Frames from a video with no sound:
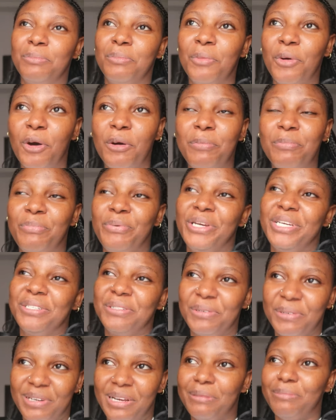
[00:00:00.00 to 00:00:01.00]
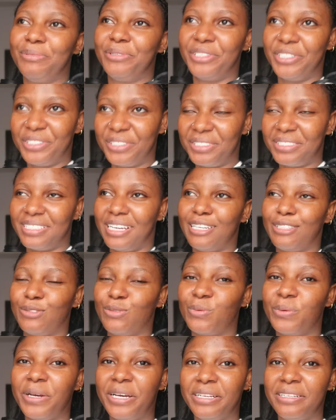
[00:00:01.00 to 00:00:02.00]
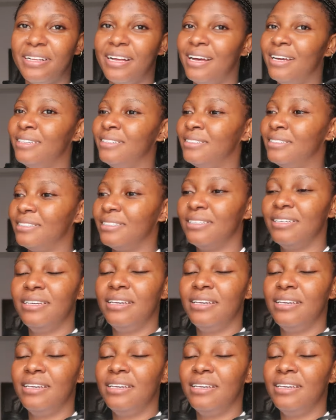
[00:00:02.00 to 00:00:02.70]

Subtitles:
more paid collaborations as well. And